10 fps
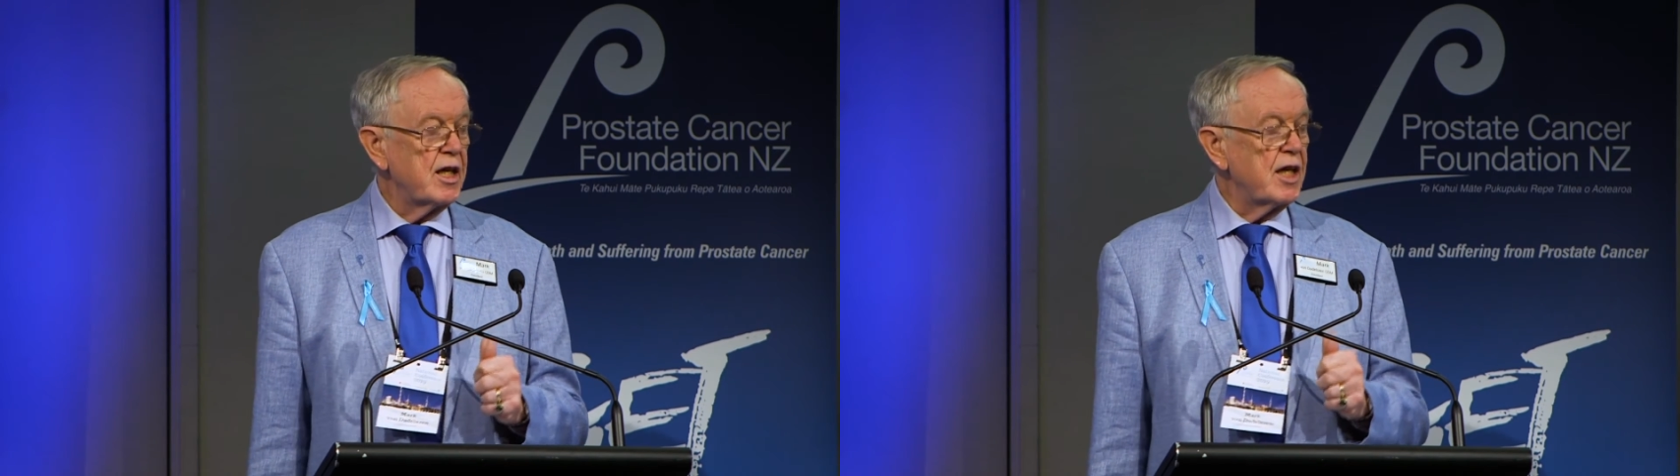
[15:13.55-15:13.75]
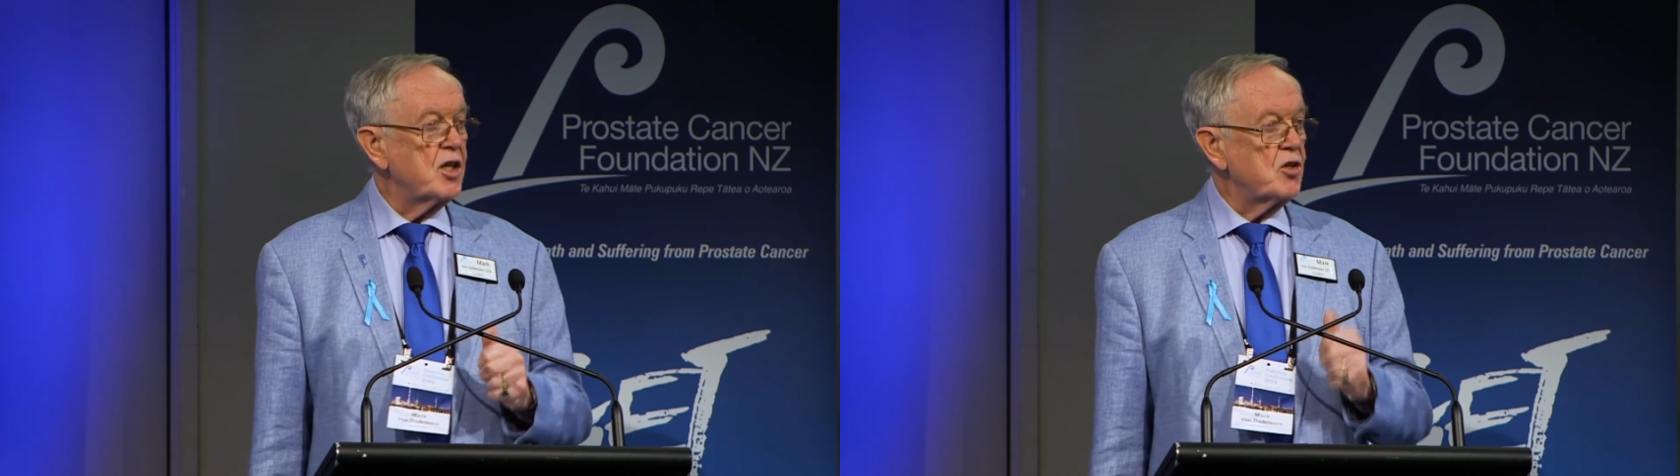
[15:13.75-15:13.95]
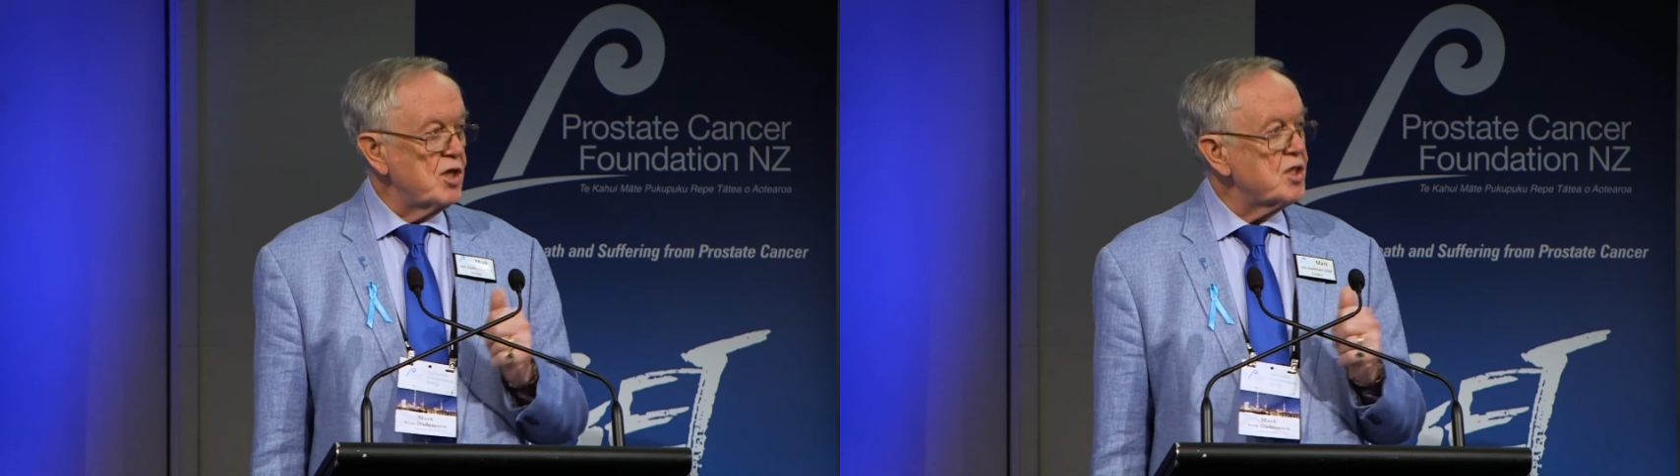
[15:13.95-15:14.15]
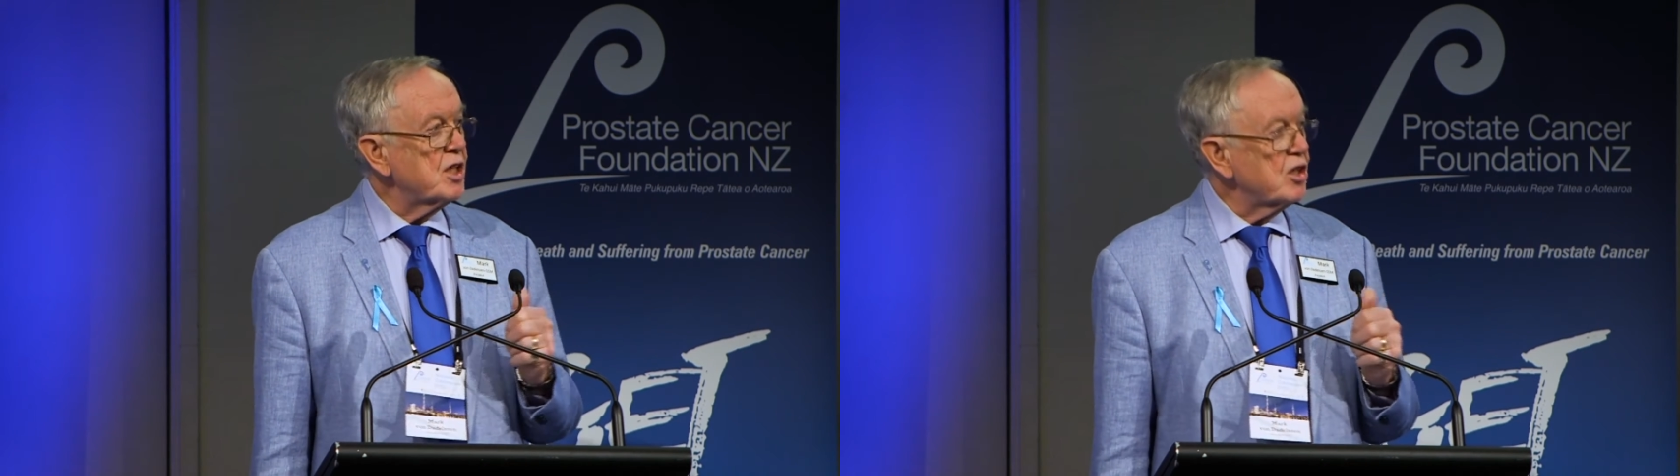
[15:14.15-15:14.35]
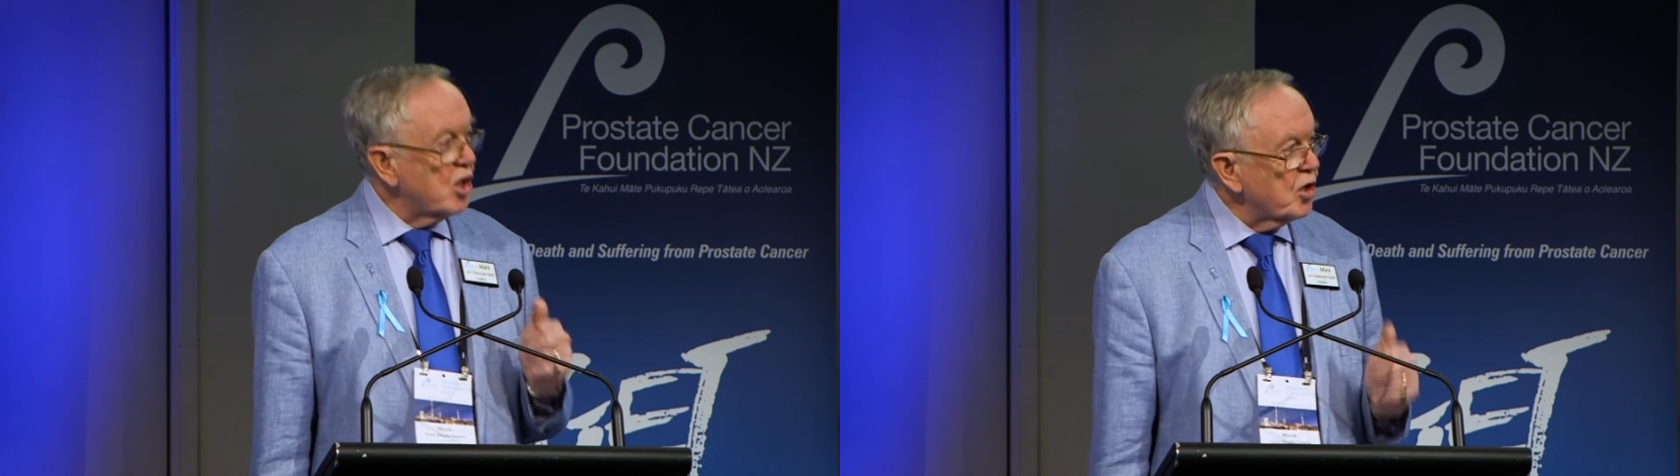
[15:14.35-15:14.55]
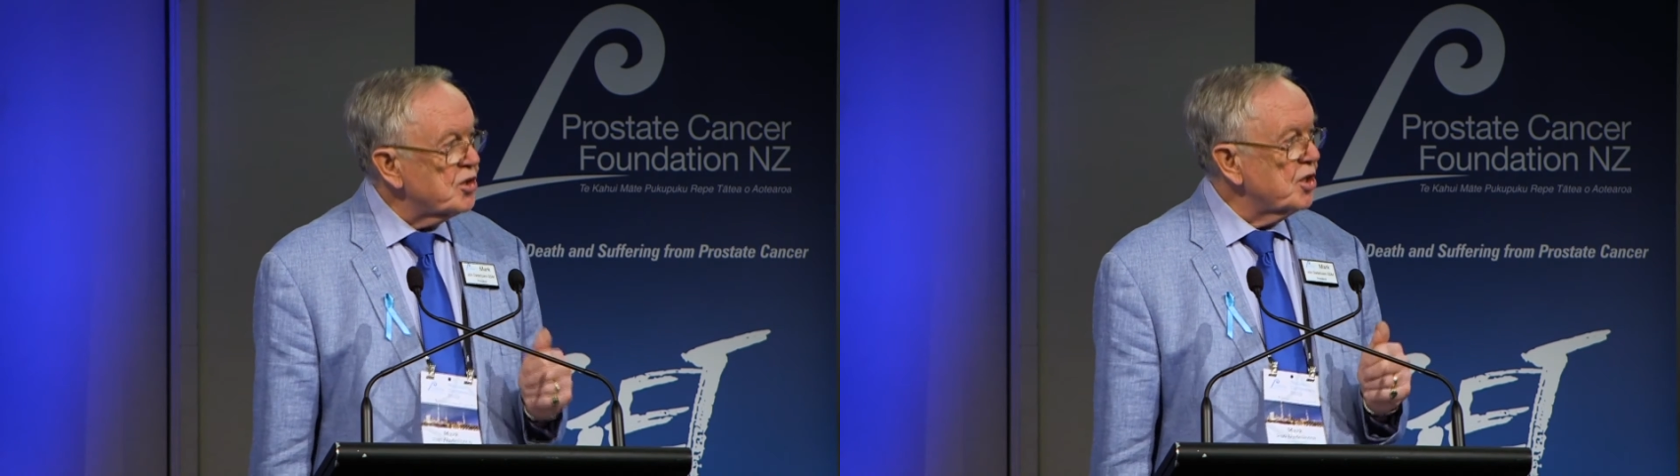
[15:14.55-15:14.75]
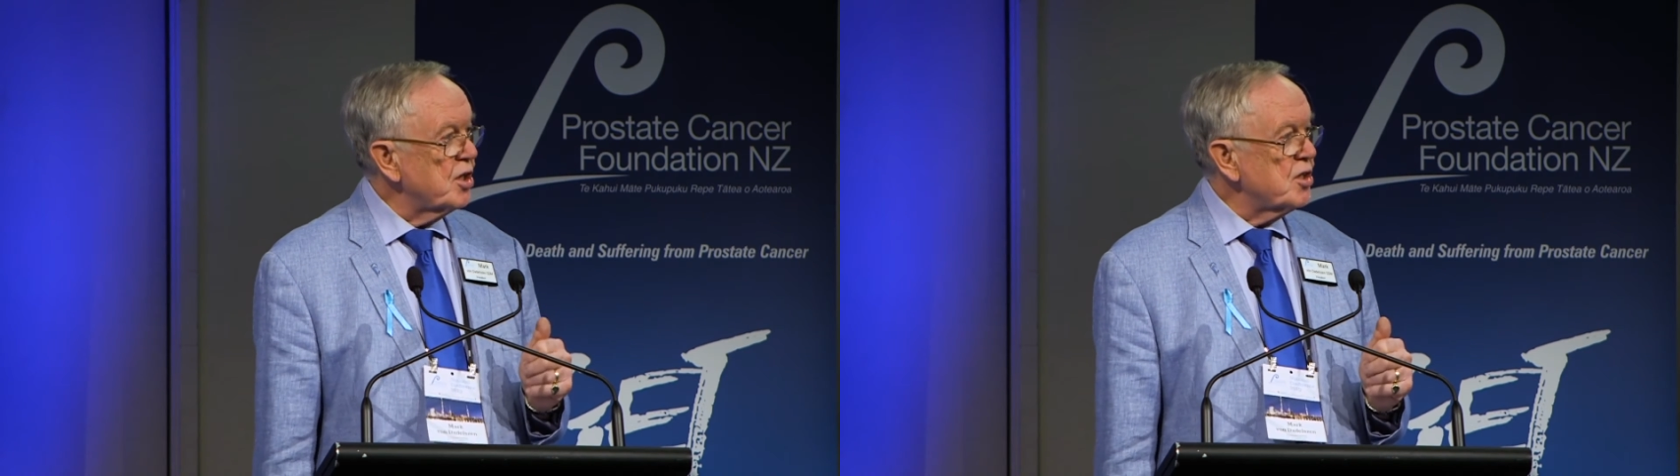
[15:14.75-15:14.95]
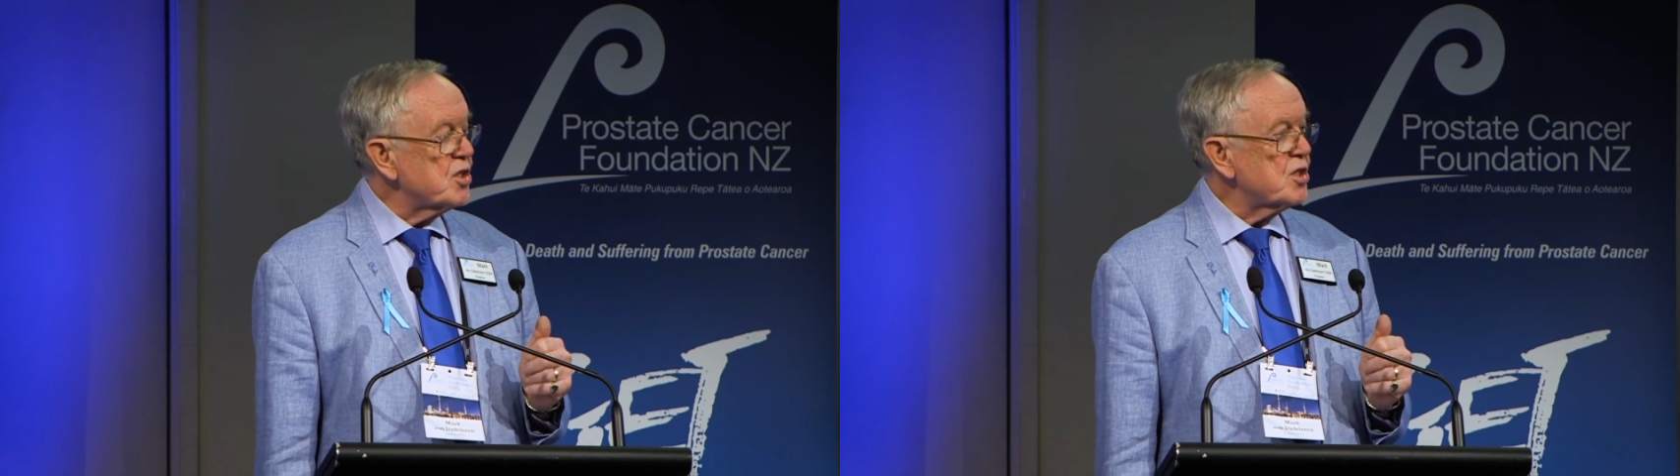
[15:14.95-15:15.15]
in addressing
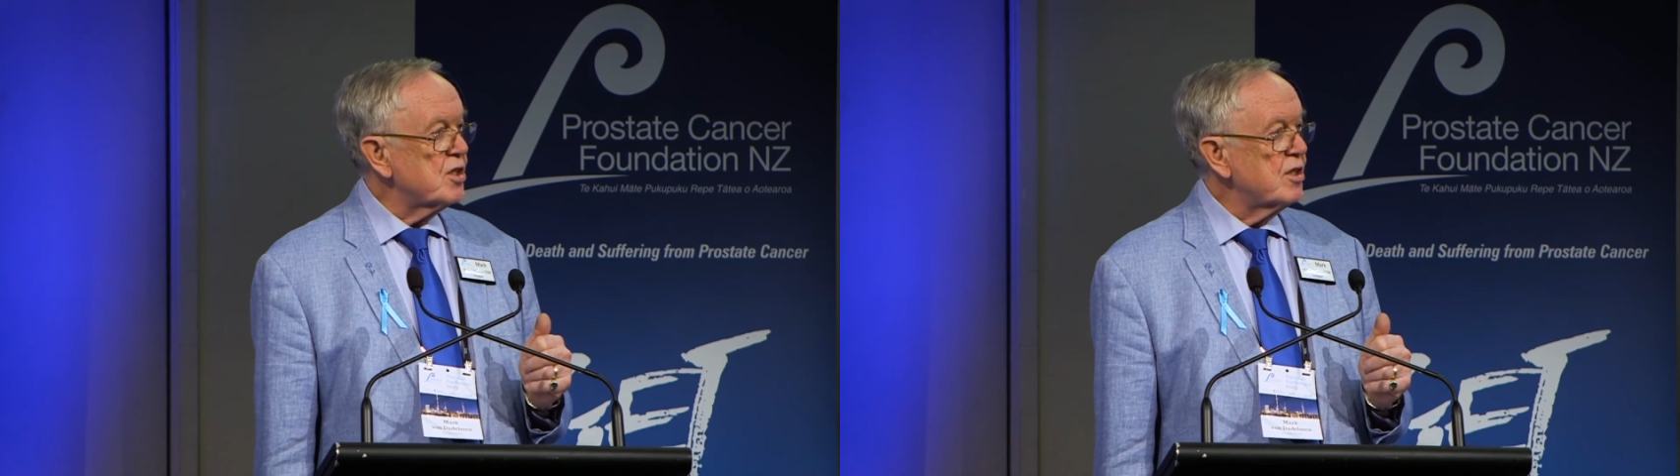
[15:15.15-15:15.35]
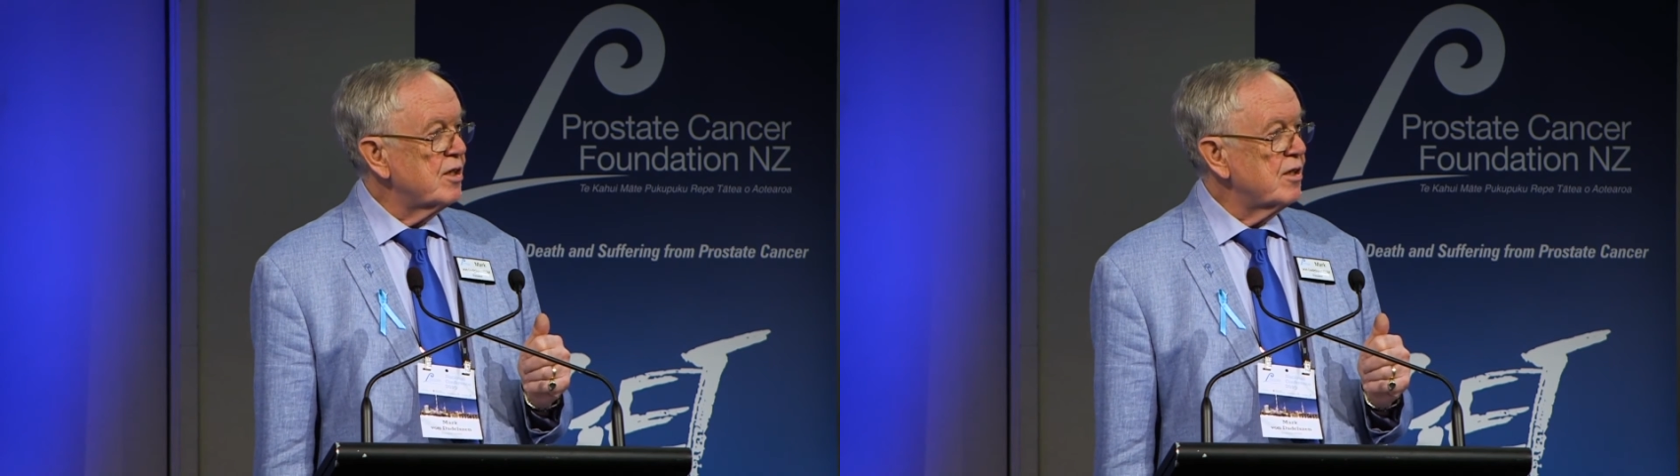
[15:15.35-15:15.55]
continence